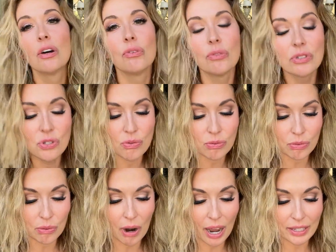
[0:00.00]
was
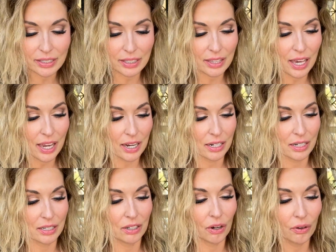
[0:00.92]
right
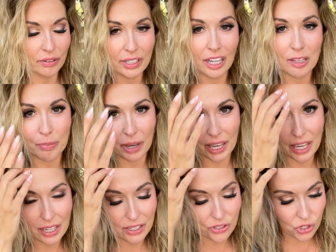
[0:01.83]
there on that
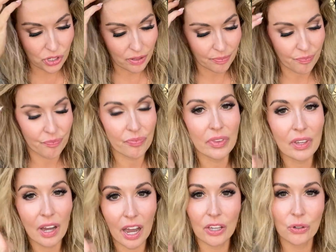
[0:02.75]
page.
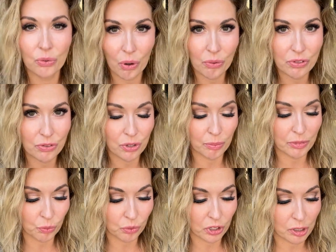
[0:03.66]
I quote from
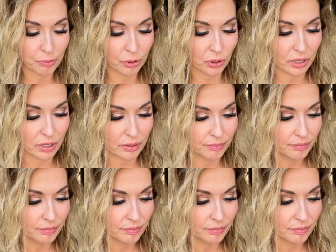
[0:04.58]
the workbook.